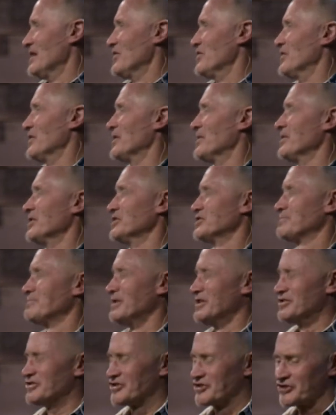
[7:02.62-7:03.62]
There has
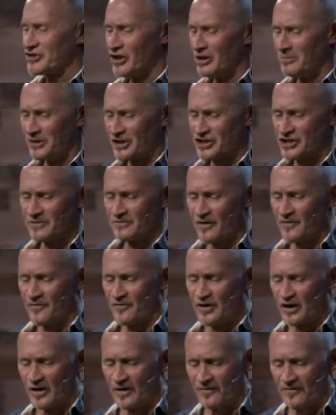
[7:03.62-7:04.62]
been so much of a
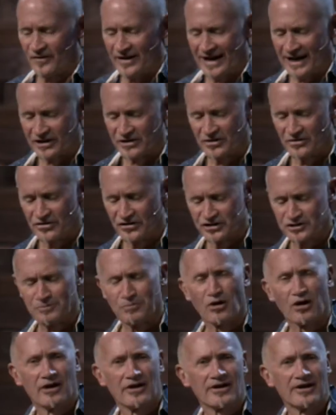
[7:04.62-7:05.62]
fear factor that's
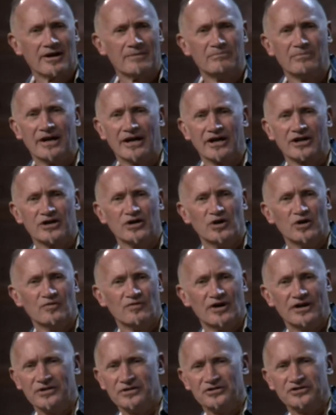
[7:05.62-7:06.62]
brought on by
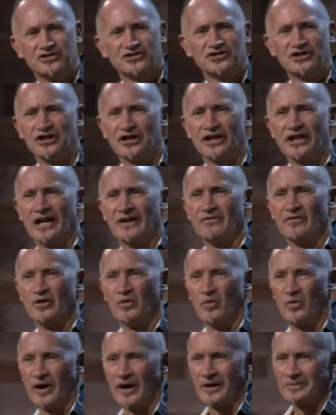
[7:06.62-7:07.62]
COVID. You see it
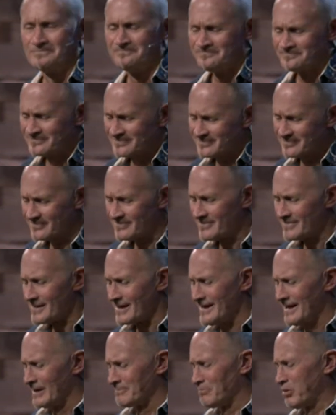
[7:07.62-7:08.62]
everywhere.
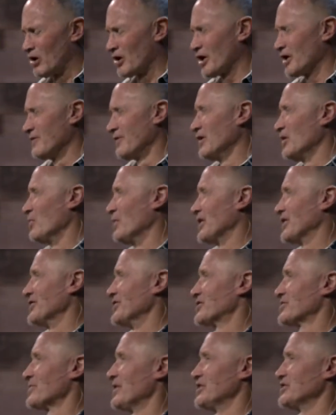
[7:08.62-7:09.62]
And part of it we
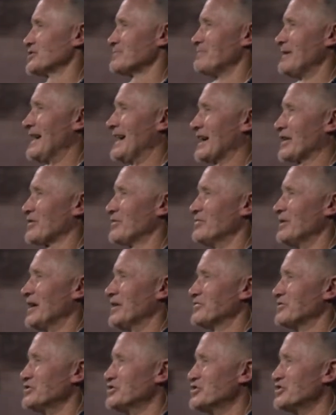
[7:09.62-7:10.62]
can trace back
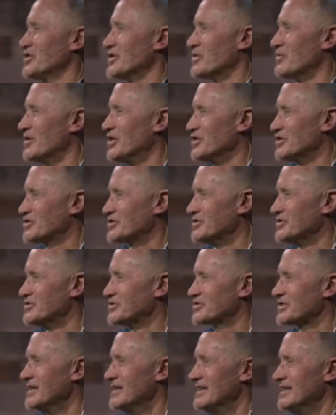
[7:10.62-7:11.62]
throughout the
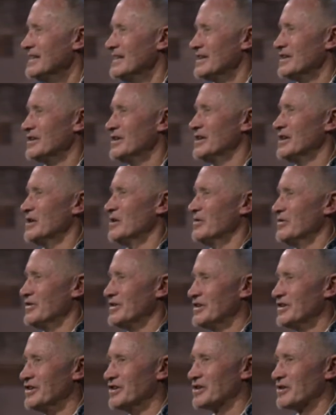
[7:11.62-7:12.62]
generations, you know, and
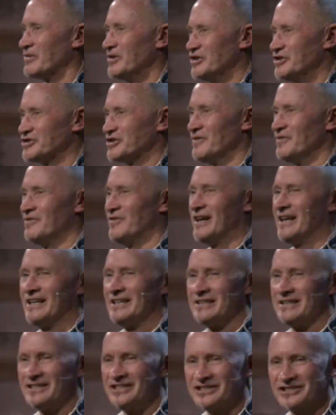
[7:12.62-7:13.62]
the increase of
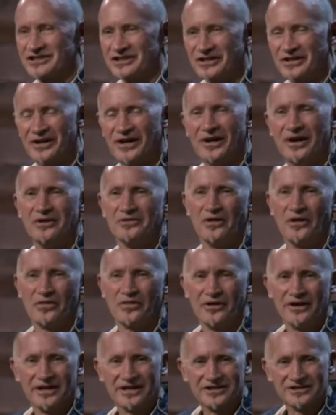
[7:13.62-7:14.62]
violence and all the
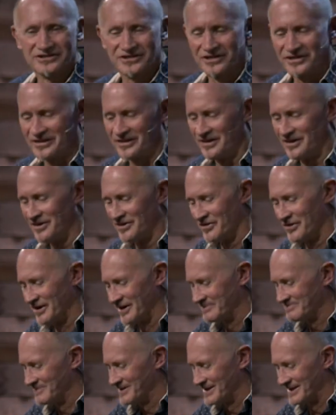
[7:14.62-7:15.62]
things and all
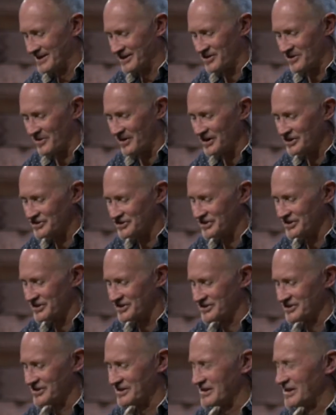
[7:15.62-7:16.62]
the
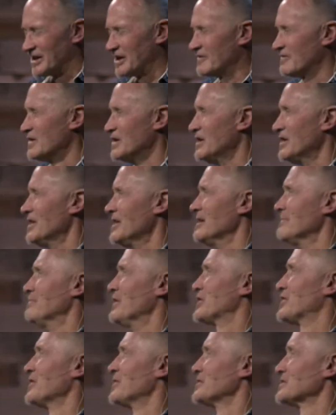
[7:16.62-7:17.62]
craziness in life.
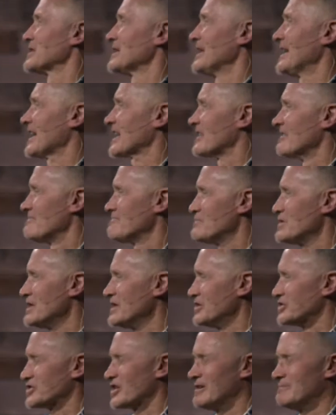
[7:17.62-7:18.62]
But there is lack of
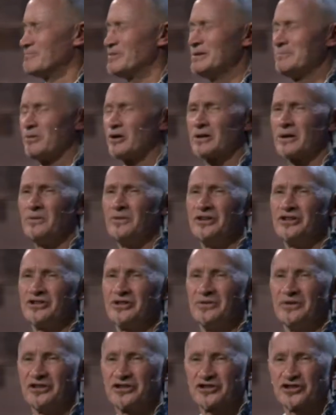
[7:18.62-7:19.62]
peace, and people are going
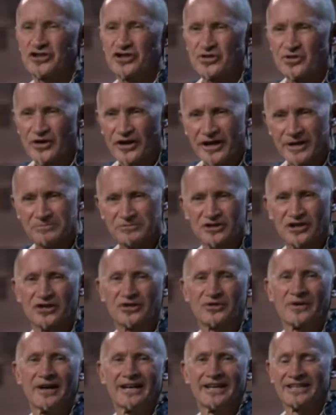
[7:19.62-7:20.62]
to an extremes to
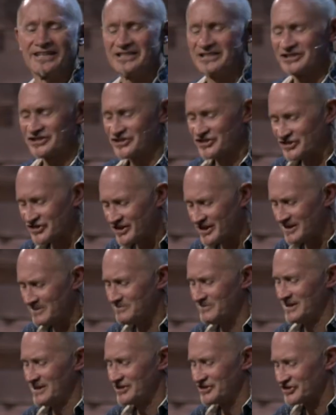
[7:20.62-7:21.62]
try to get
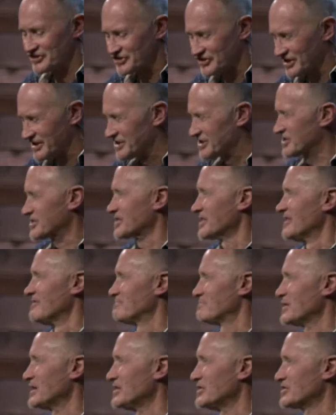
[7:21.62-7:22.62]
some sense
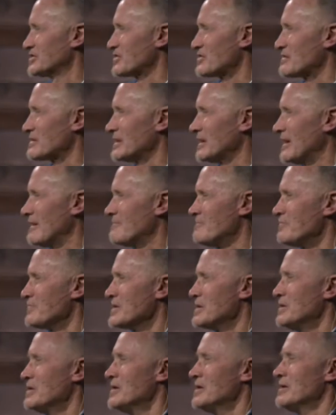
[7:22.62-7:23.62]
of peace in their life.
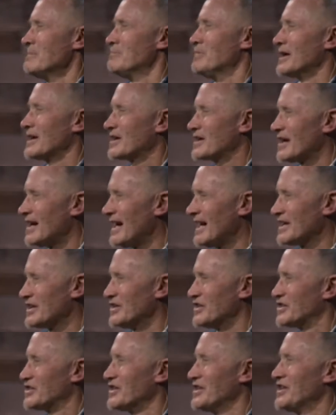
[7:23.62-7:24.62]
But God
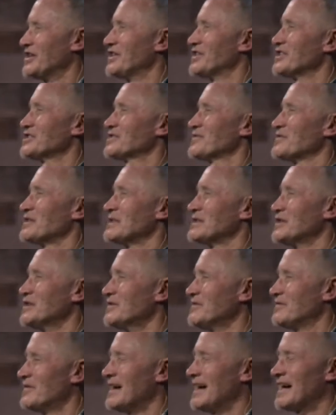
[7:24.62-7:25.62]
intended us to
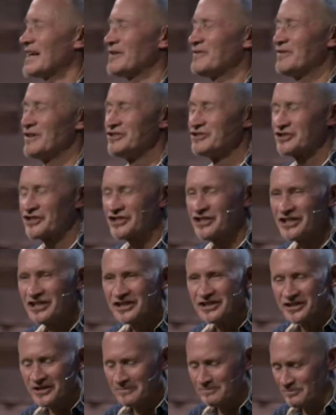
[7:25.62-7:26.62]
live out of his
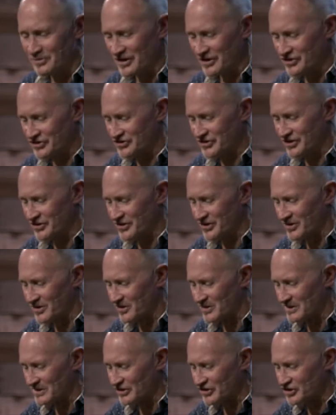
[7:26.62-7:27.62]
kingdom peace in the
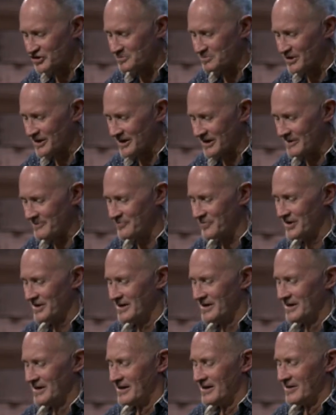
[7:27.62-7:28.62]
Holy Spirit.
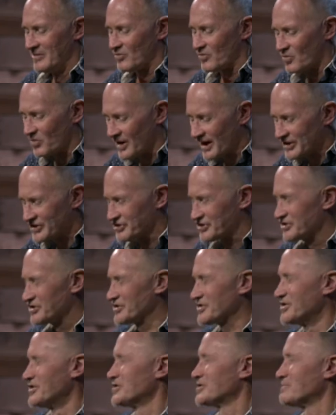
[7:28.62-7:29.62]

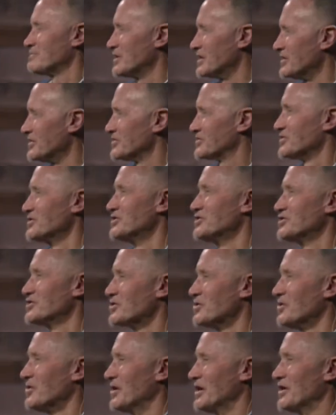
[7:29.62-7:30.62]
Righteousness, peace, and
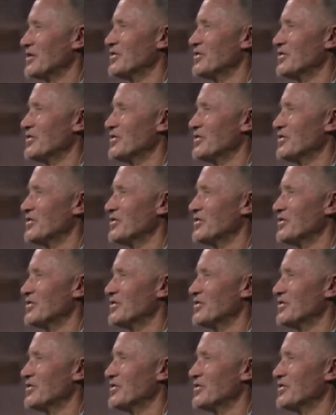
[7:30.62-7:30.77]
joy.